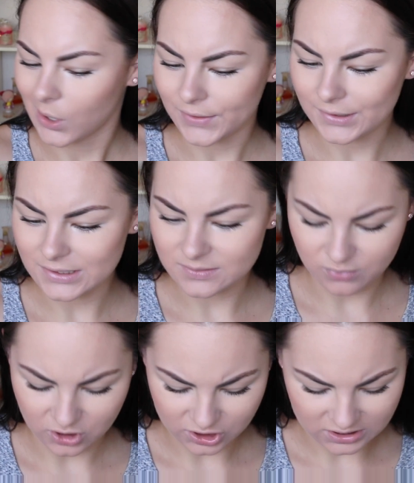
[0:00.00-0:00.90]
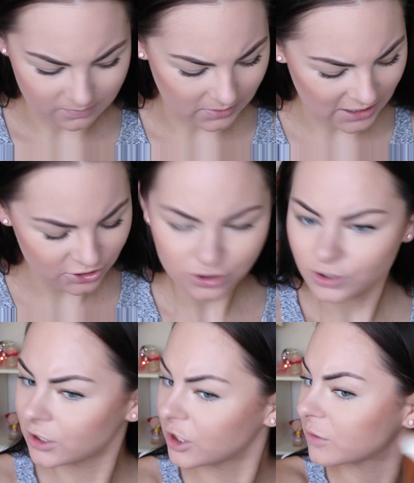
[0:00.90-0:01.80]
I think this brush has blush
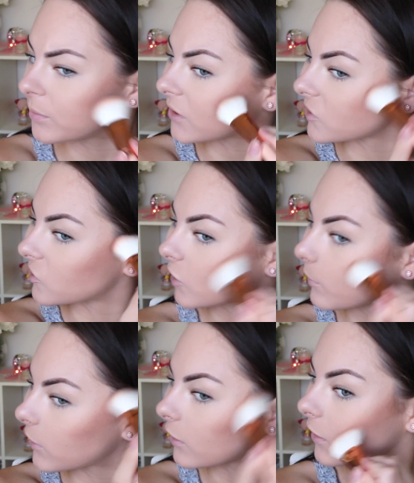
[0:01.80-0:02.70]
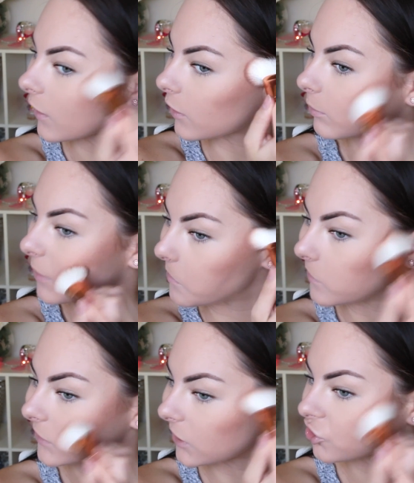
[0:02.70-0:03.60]
on it because it's coming out a bit
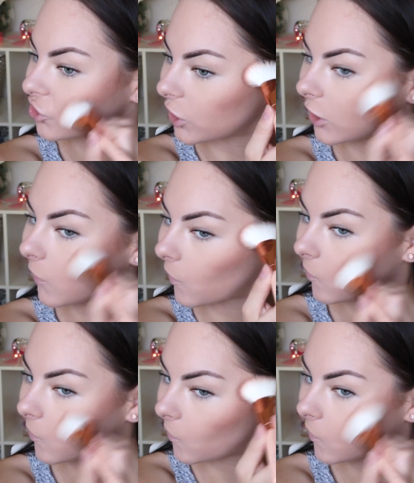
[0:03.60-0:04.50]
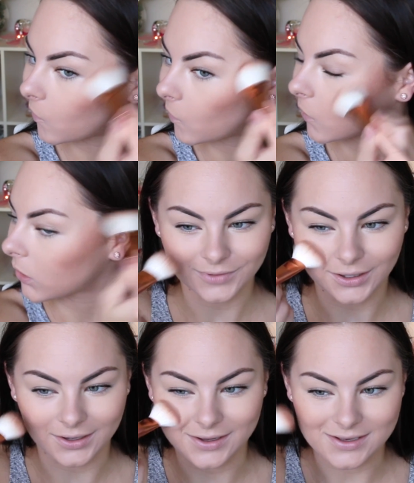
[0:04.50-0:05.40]
blushy.
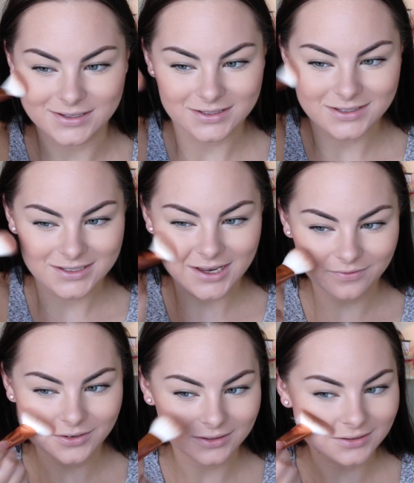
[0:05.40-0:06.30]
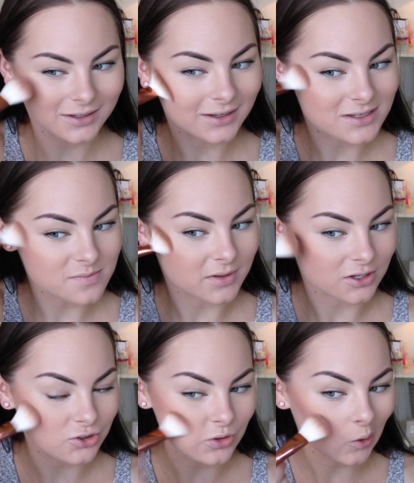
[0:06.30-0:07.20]
Yeah, it definitely has
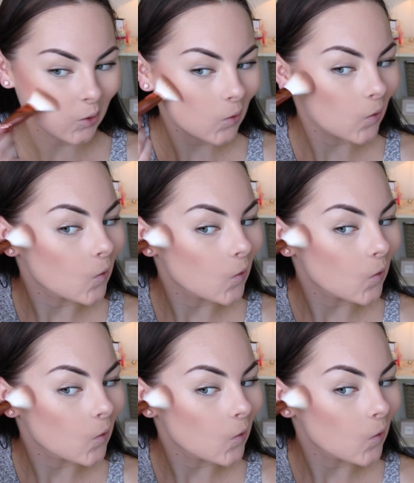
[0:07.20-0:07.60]
blush on it.